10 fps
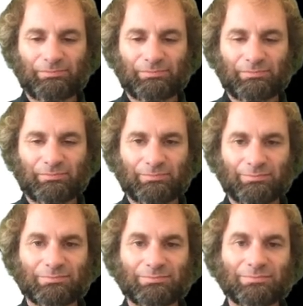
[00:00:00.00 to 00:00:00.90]

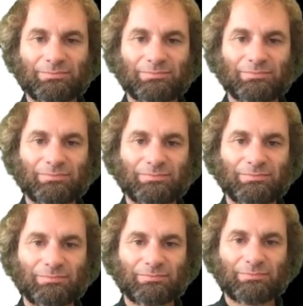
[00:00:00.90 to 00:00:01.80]

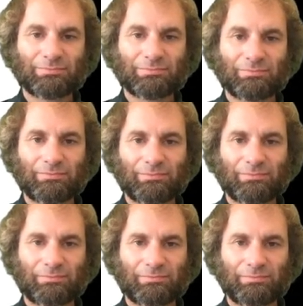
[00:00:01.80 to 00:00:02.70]

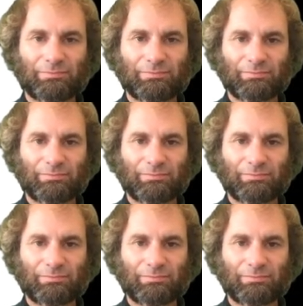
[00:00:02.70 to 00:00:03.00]
No one is speaking in this clip.